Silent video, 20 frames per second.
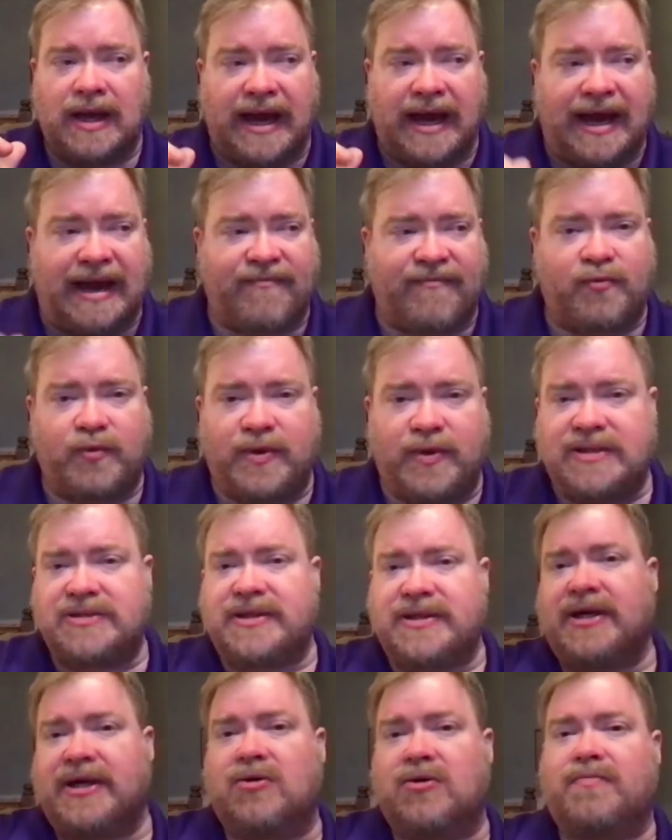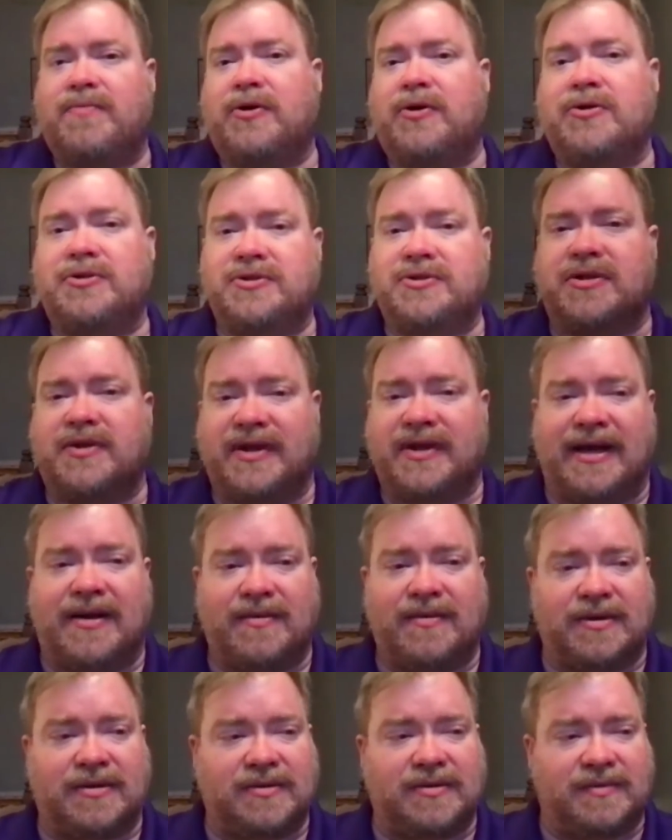every single person
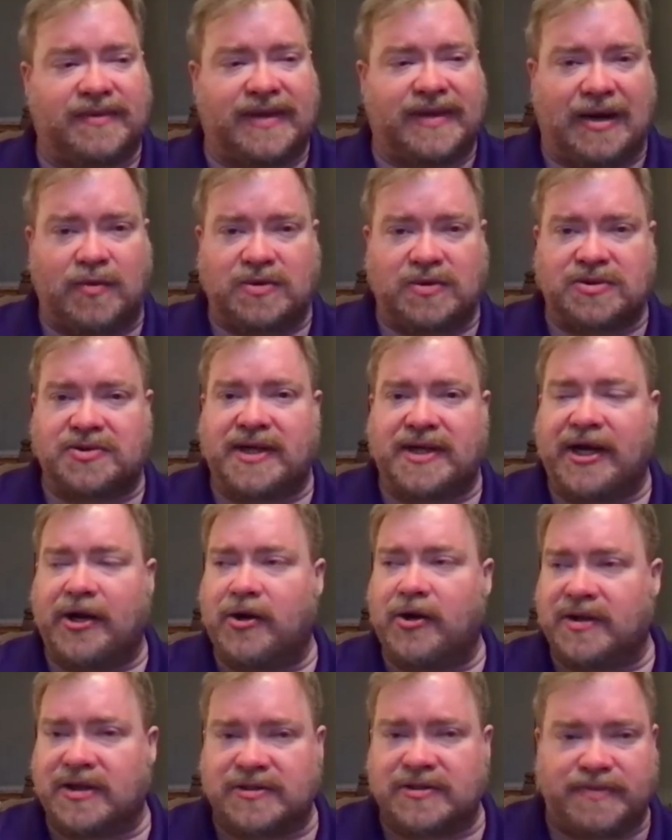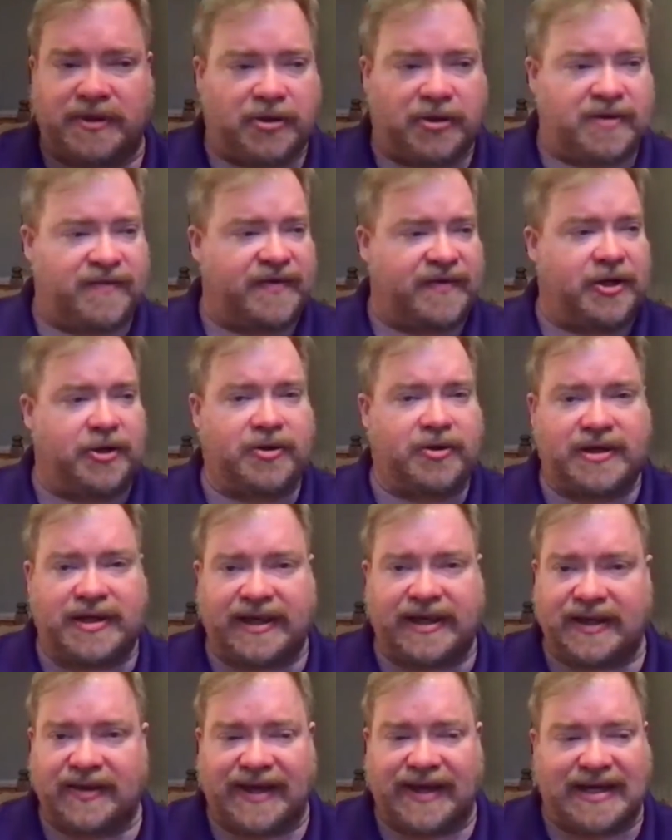that was there in the spirit of
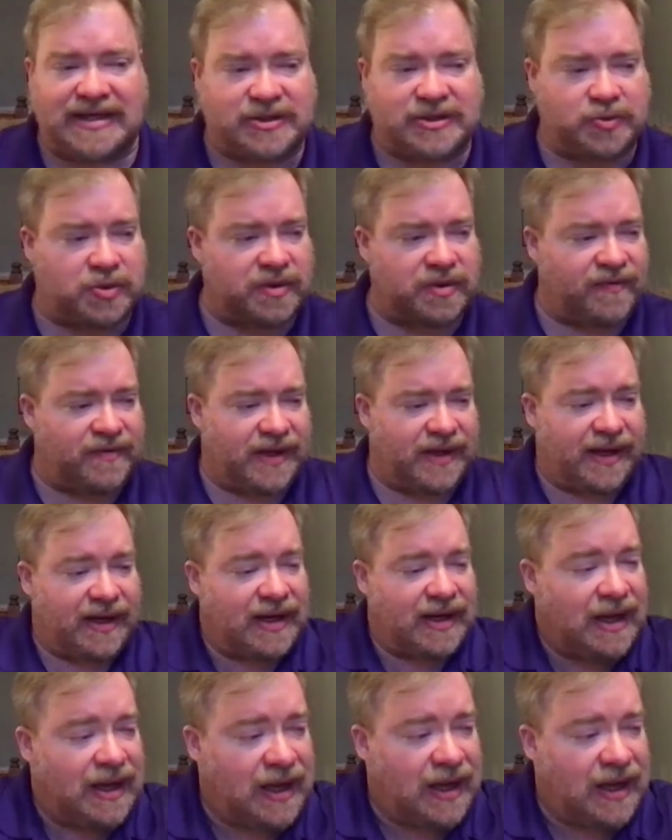unity and that sort of thing.